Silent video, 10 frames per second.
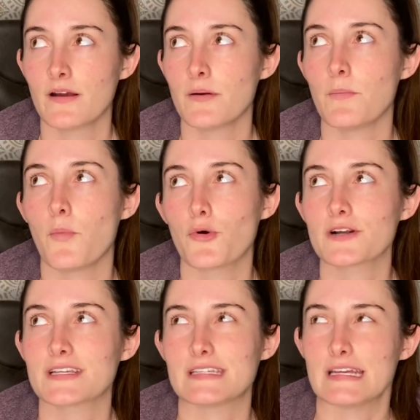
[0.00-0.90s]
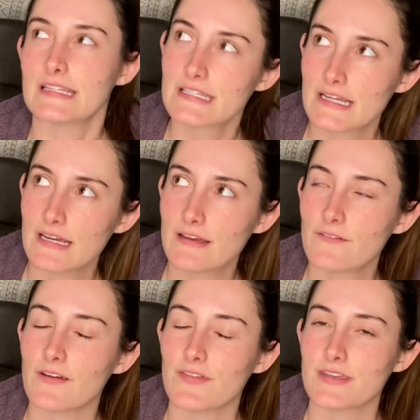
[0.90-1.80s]
more sensitive
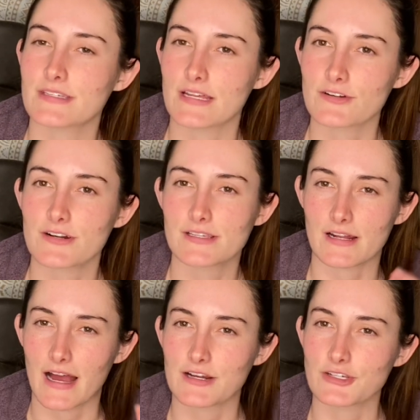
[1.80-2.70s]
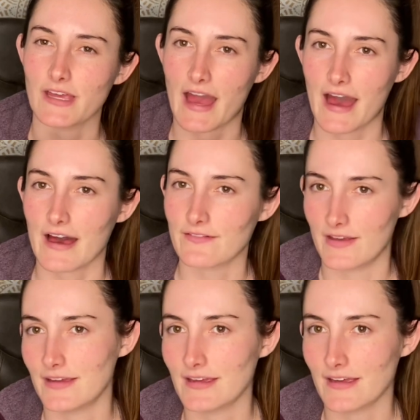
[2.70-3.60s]
in the centers that actually have
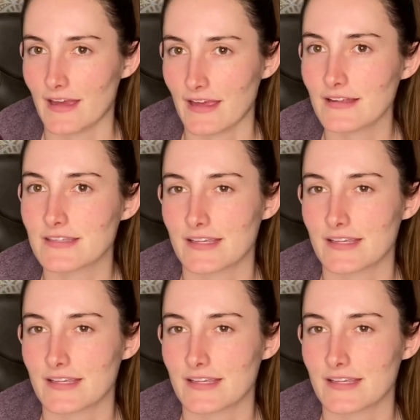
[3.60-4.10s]
hanging gates,